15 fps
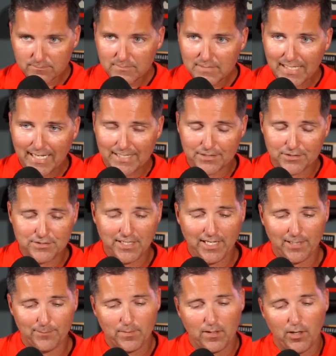had a good
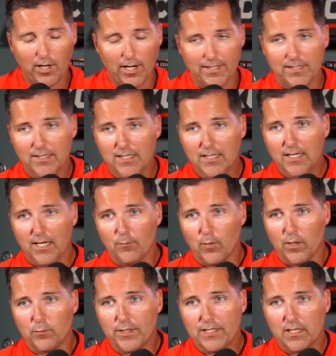game. All right. And when
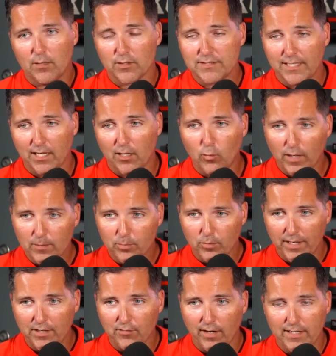we cut, we're going to take a quick
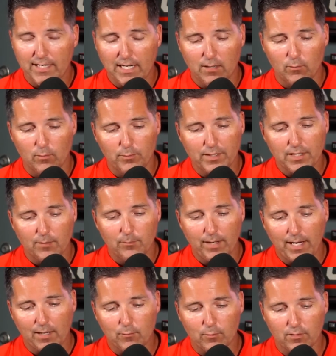break right now. When we come
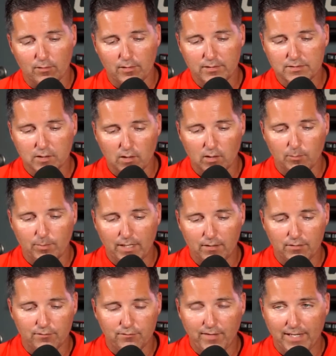back, we're going to talk about
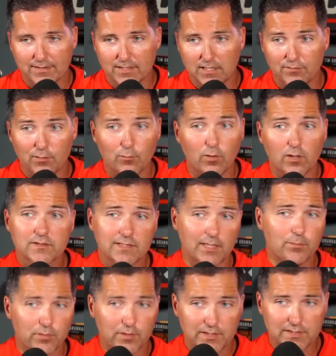the fact that if it wasn't a
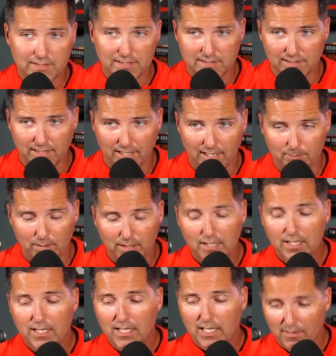preseason game
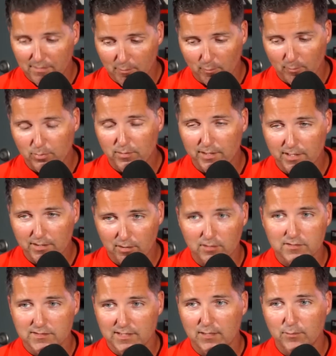and there were play calls
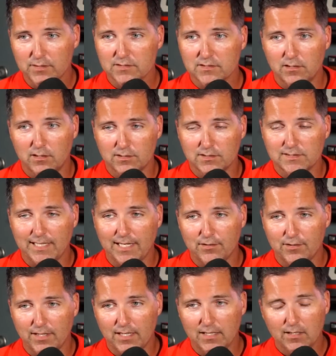like we saw on
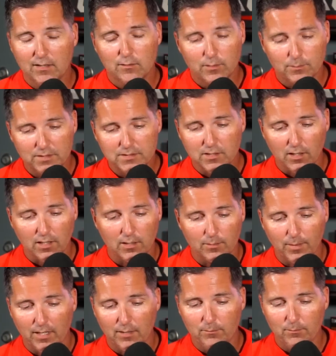Saturday, we'd be talking
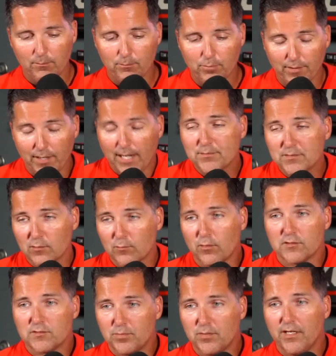about perhaps the
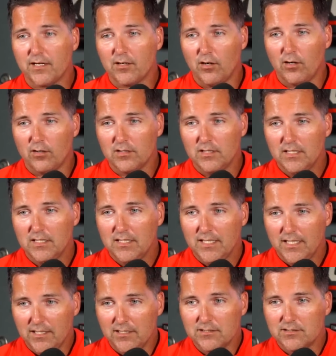worst play call
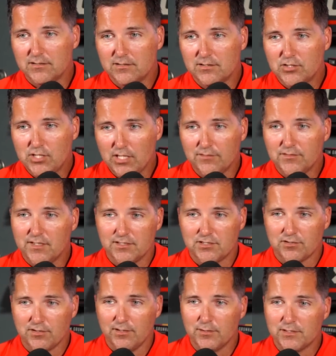in Chiefs
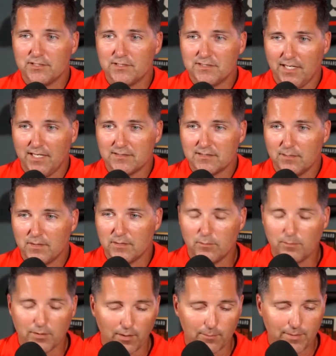history, which is saying something. We'll
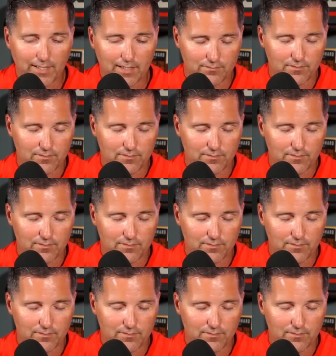be right back after